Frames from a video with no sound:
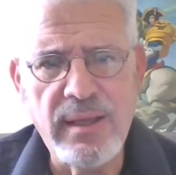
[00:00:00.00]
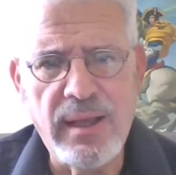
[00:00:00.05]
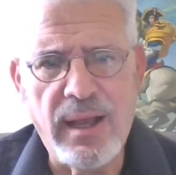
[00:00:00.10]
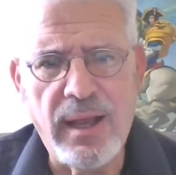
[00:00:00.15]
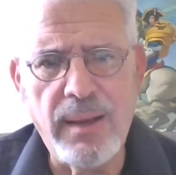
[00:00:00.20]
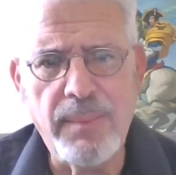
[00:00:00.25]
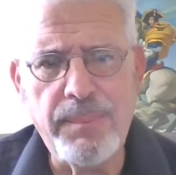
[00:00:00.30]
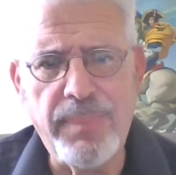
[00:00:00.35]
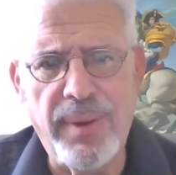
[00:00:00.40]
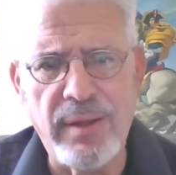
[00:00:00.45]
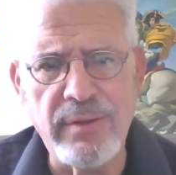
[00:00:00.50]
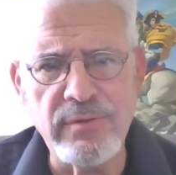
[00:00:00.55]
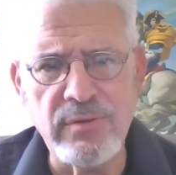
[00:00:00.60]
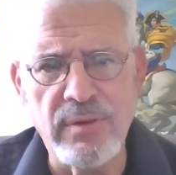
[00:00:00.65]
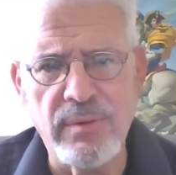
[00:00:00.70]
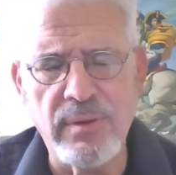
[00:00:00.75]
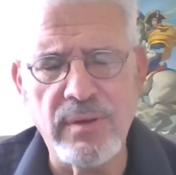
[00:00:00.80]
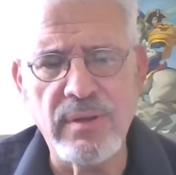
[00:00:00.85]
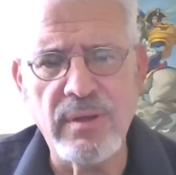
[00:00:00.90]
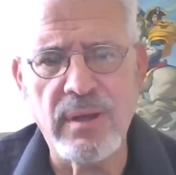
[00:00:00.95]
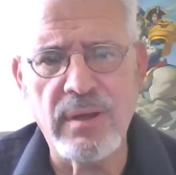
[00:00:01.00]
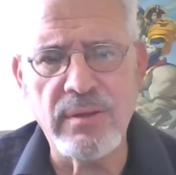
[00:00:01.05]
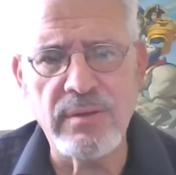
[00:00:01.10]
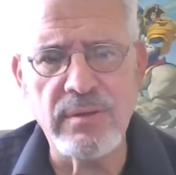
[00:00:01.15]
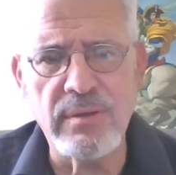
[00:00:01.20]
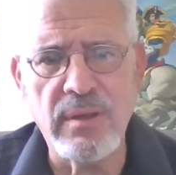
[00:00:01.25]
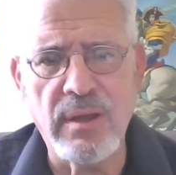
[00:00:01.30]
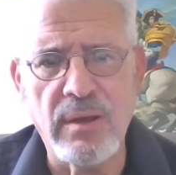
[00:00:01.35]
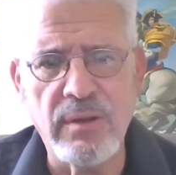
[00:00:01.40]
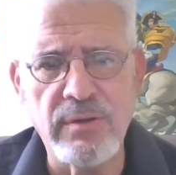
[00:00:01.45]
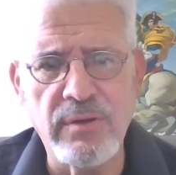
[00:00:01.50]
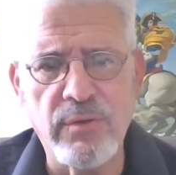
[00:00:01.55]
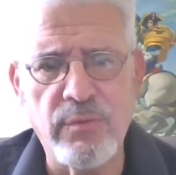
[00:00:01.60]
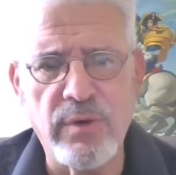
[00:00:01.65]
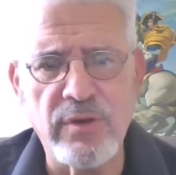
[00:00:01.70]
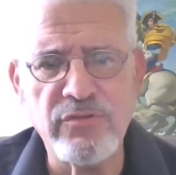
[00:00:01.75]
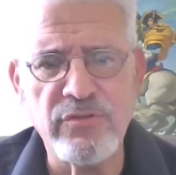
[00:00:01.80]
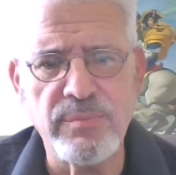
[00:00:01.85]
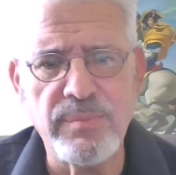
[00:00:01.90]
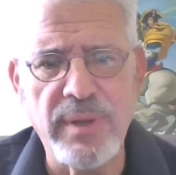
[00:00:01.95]
up on the
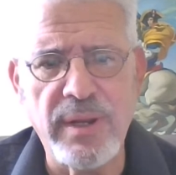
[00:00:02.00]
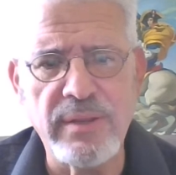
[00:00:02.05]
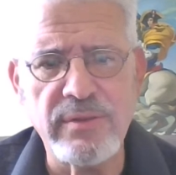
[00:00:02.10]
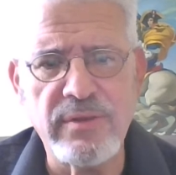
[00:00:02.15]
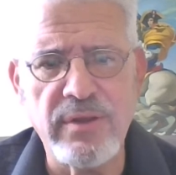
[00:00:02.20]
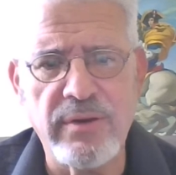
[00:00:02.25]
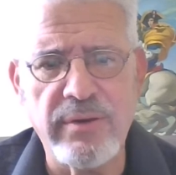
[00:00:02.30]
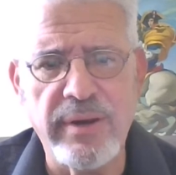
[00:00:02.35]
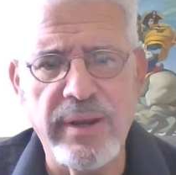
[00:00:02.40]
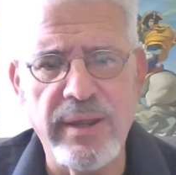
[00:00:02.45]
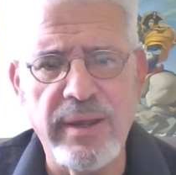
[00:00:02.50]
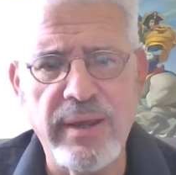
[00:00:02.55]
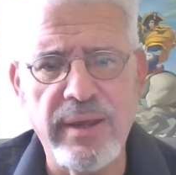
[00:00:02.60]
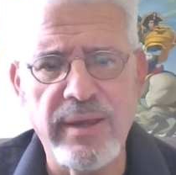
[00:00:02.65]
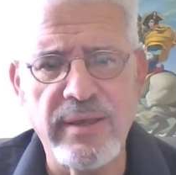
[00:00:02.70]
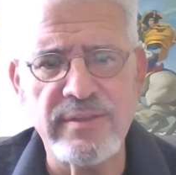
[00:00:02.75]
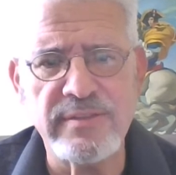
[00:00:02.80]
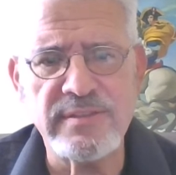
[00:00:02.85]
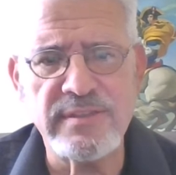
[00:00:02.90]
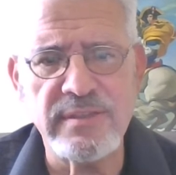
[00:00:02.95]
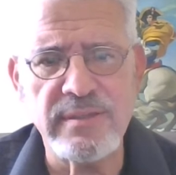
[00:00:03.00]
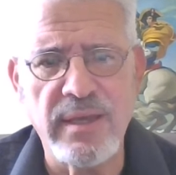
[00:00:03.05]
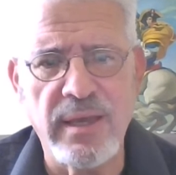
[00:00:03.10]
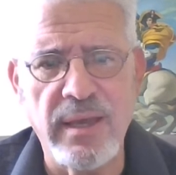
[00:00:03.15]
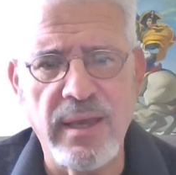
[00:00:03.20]
Russian military as